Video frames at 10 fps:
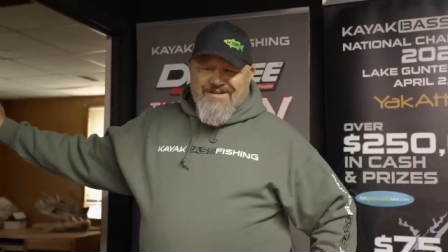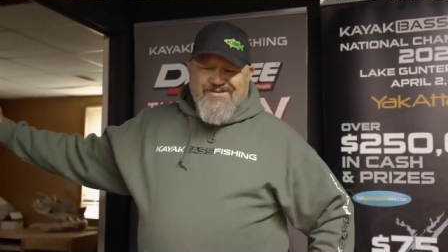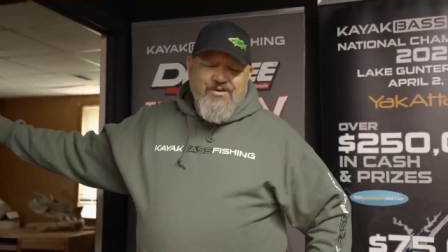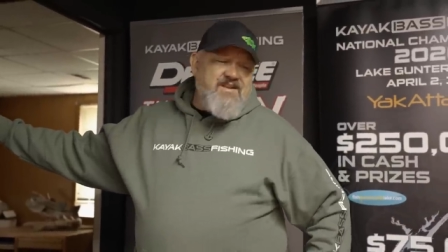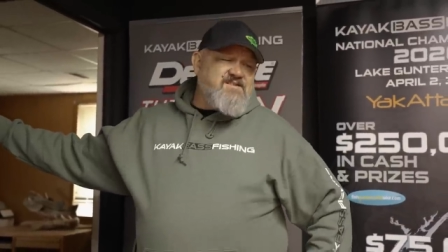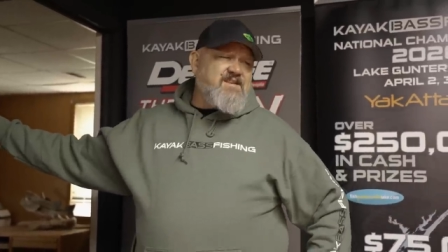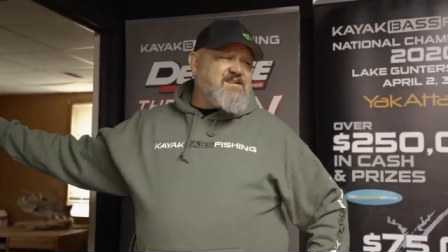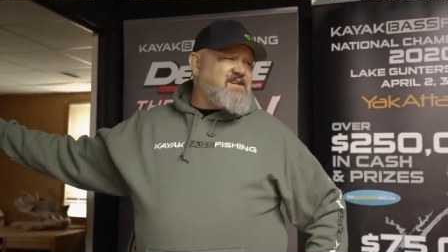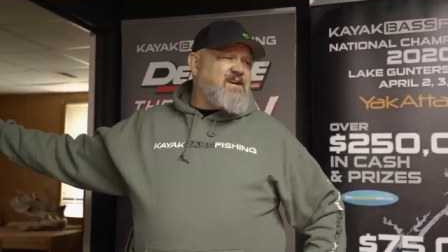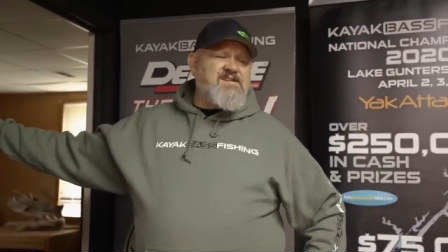so that's
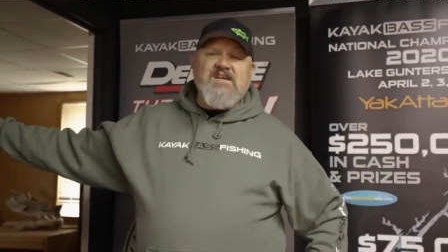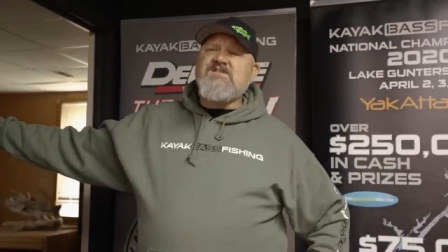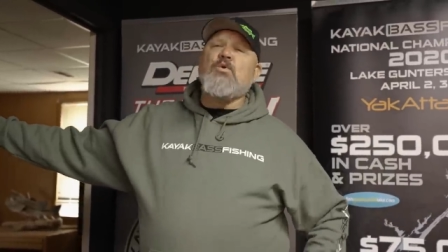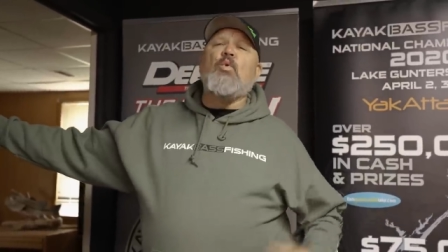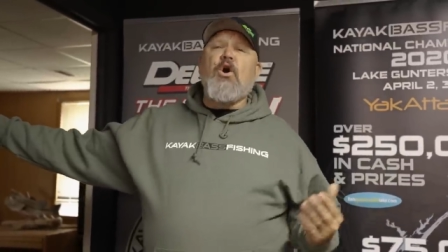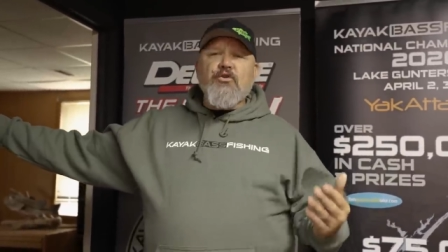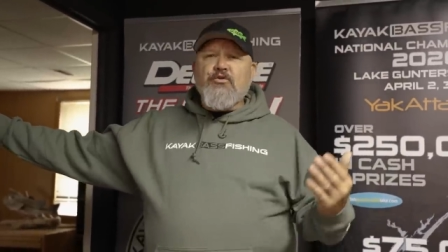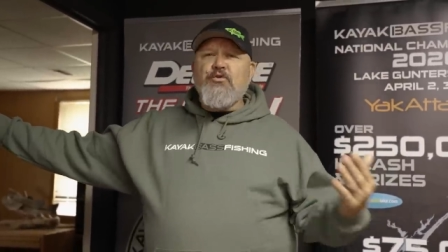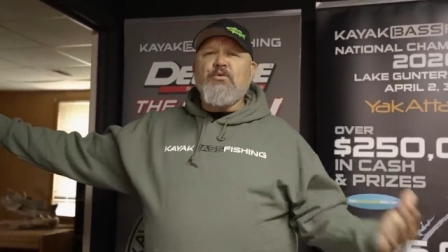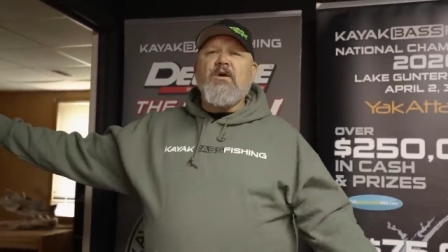that's it, guys. That's the
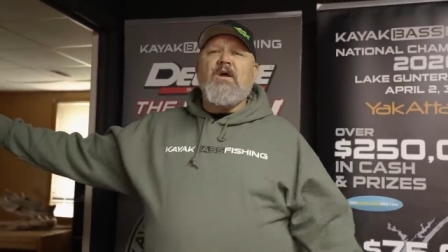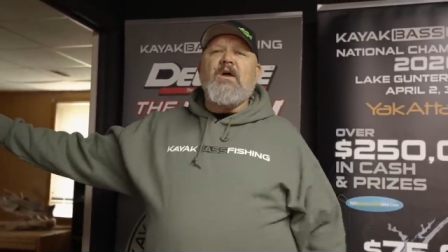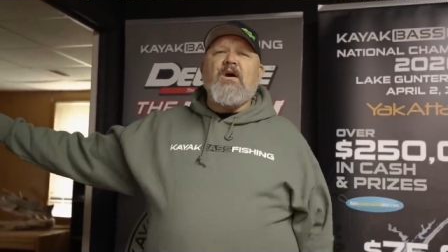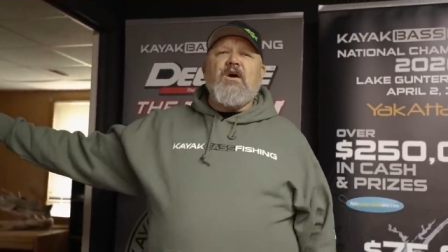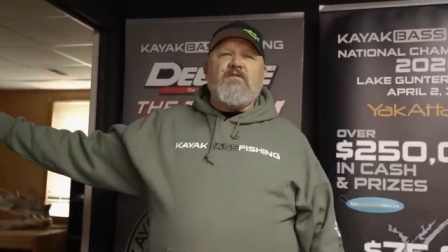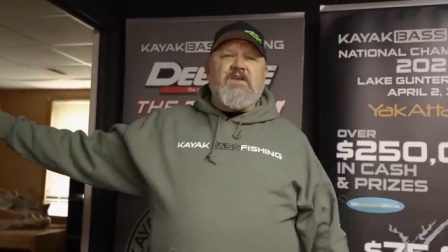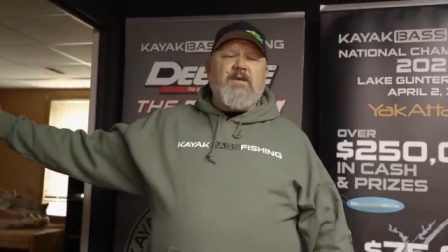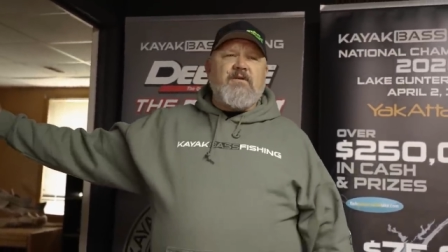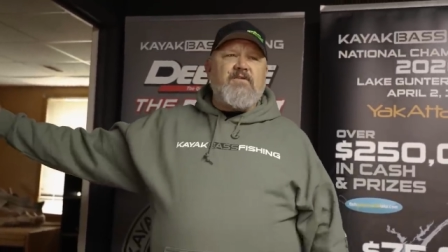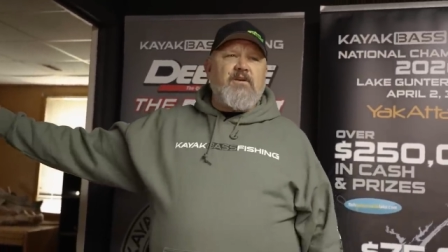walkthrough of the
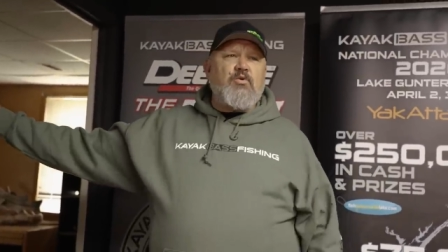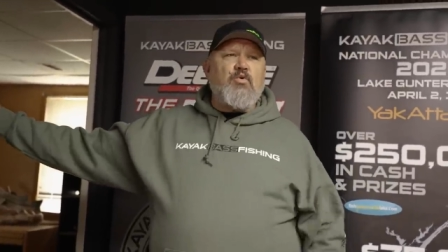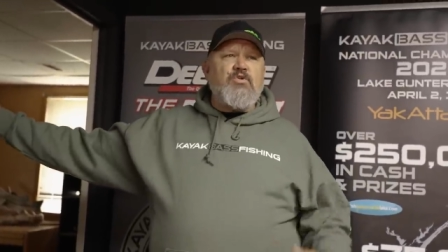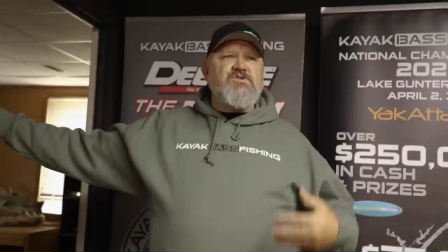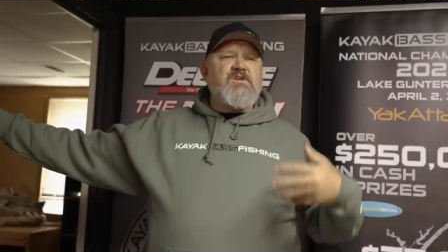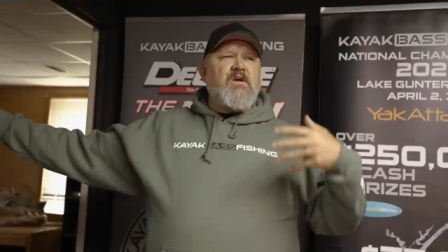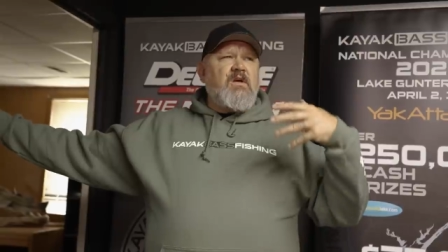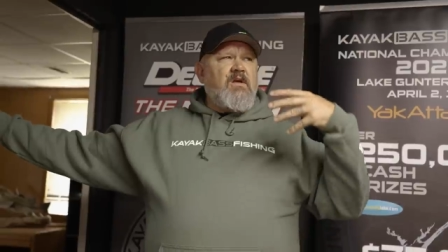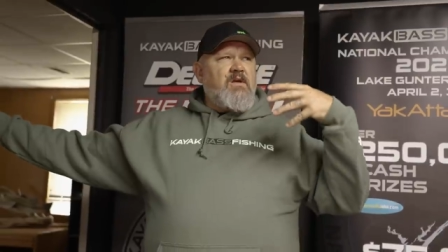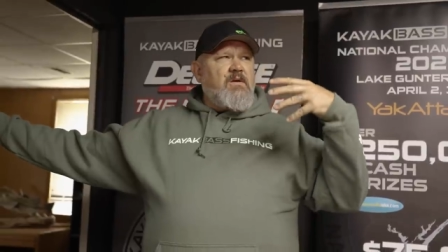KBF headquarters.
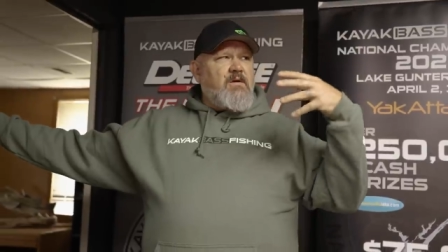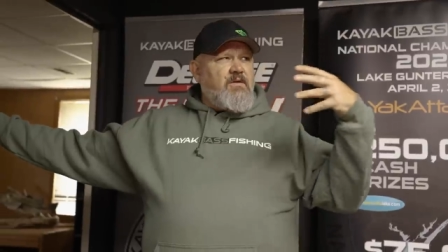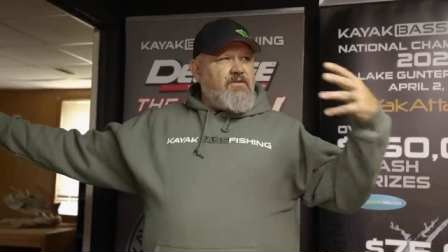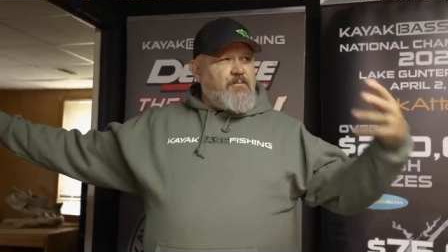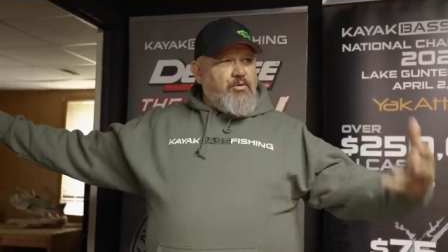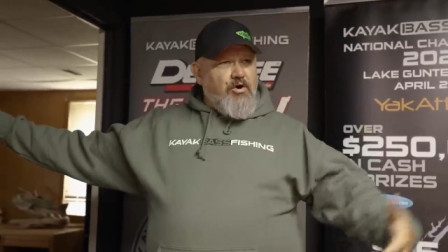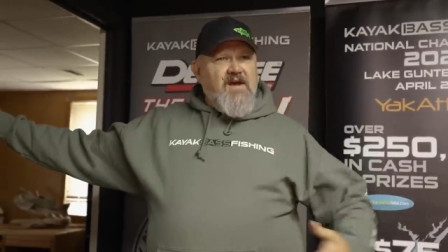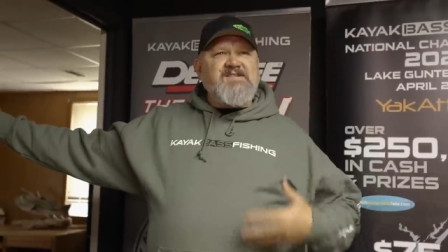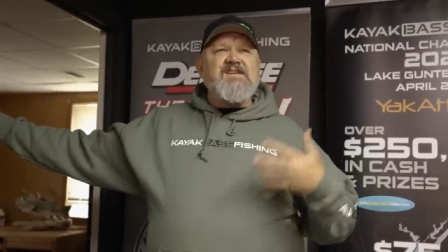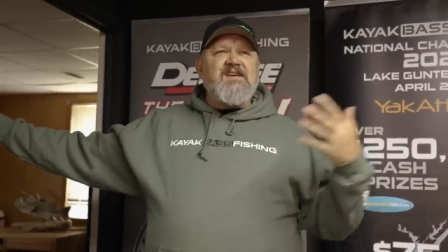The
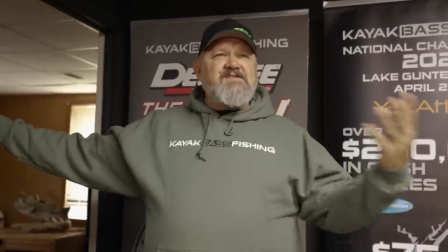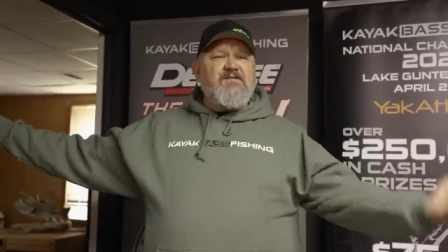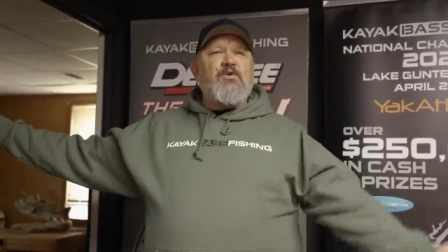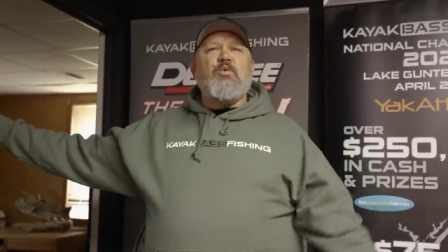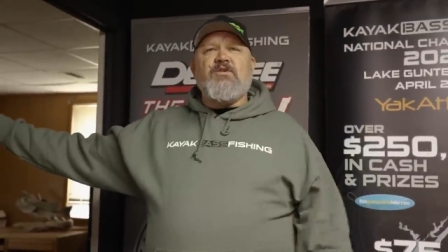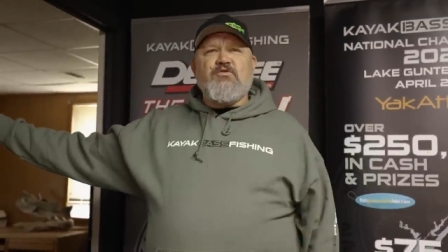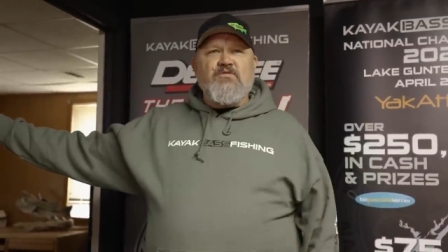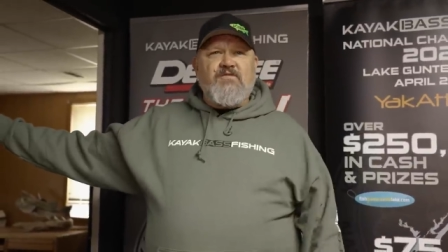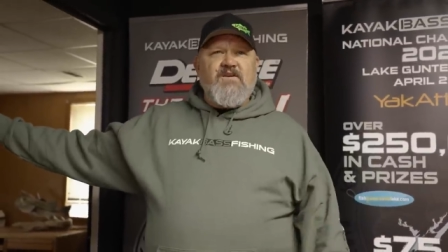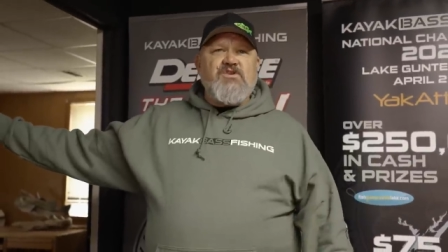process of going through
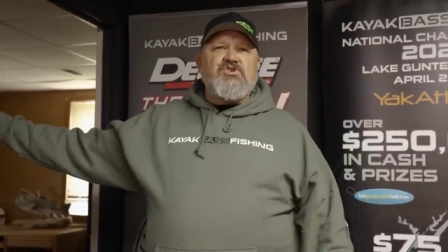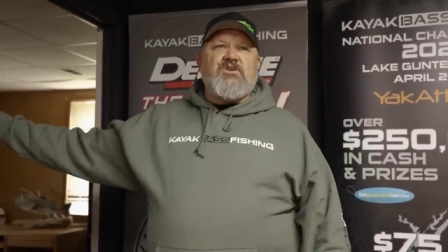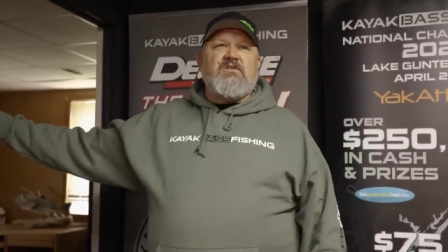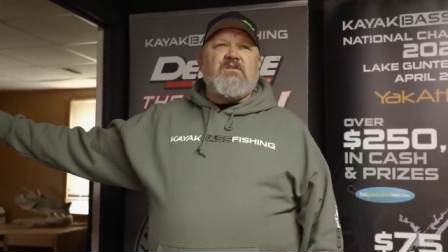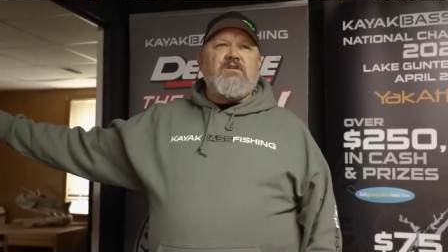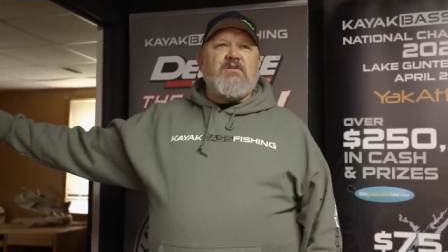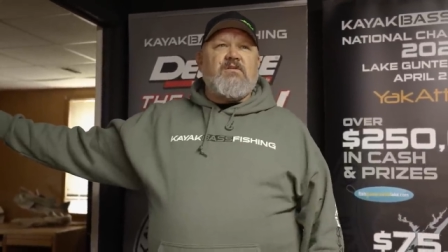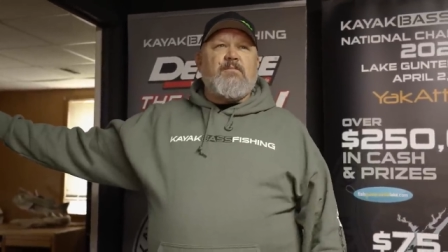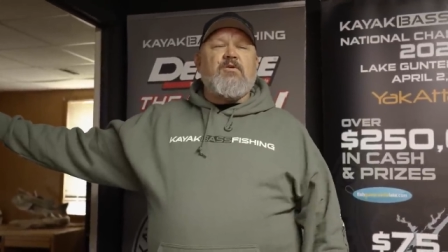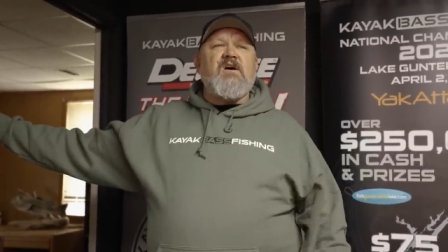the vision, the
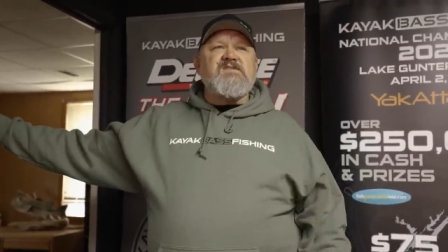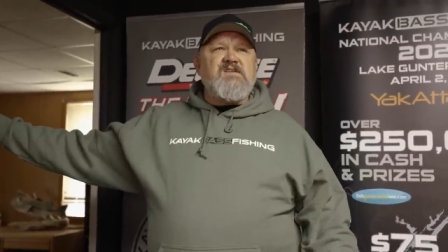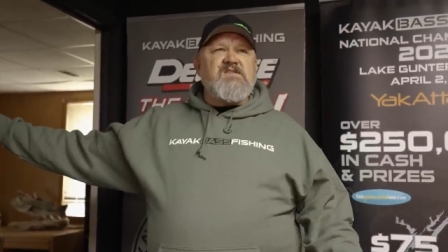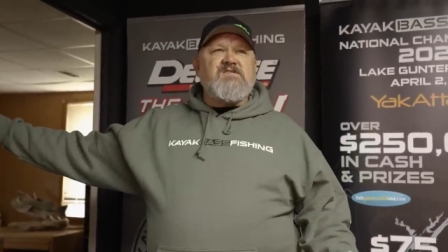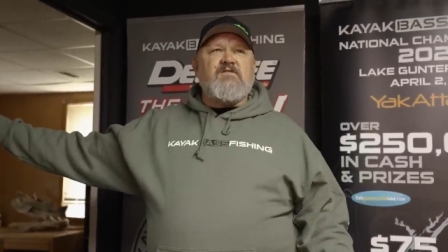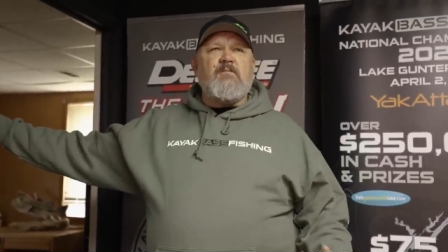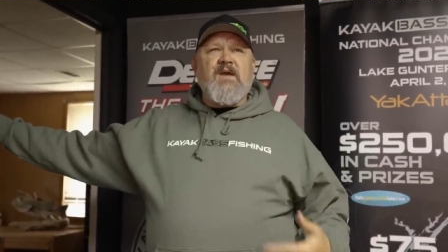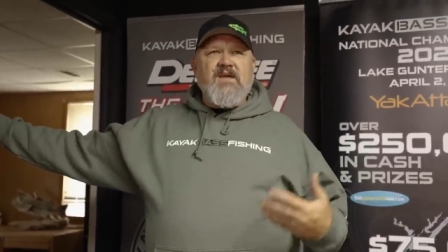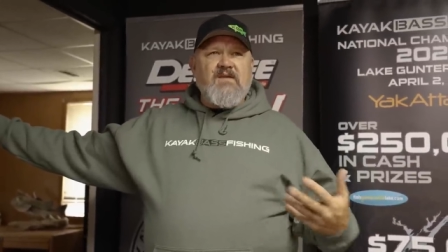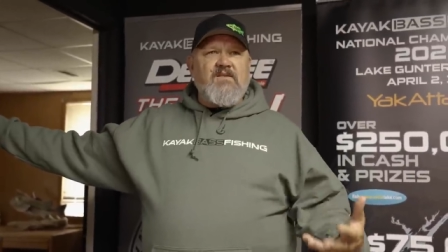the process of
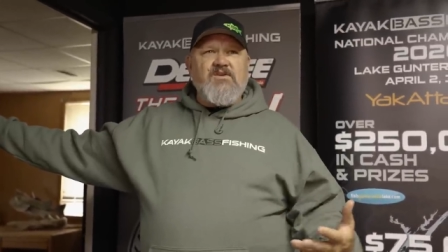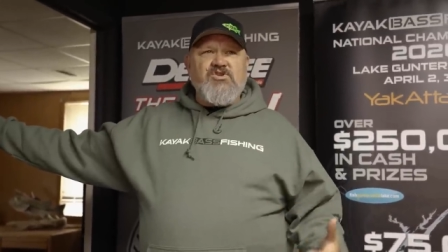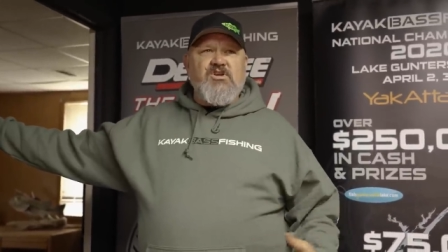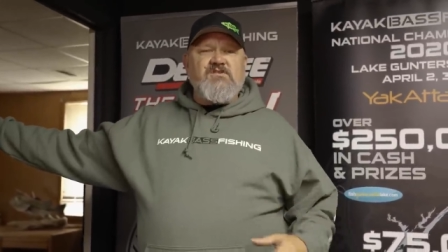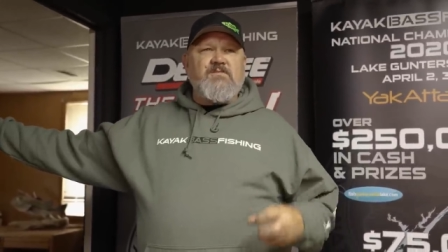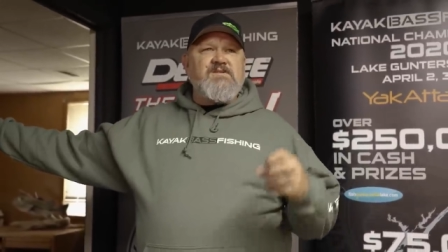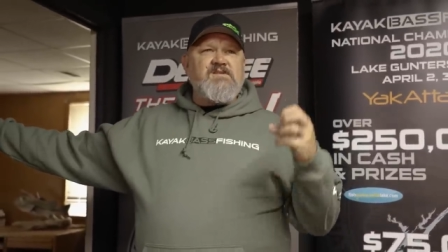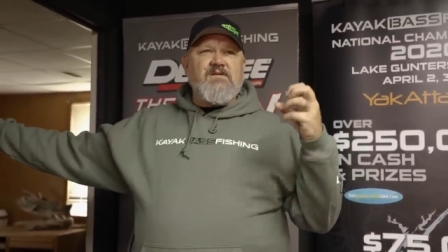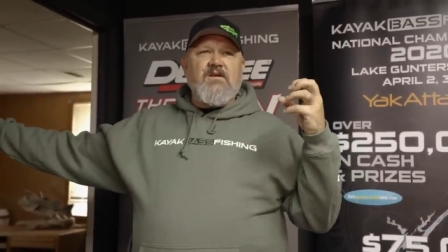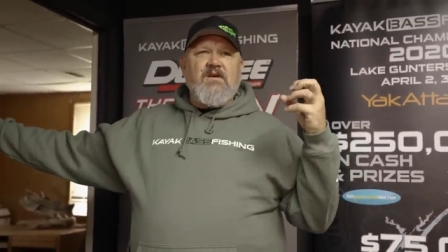making the adjustments
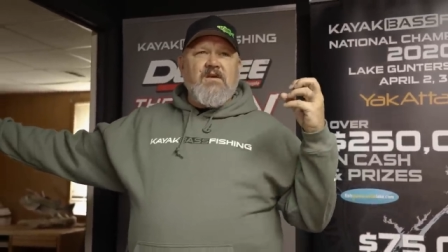and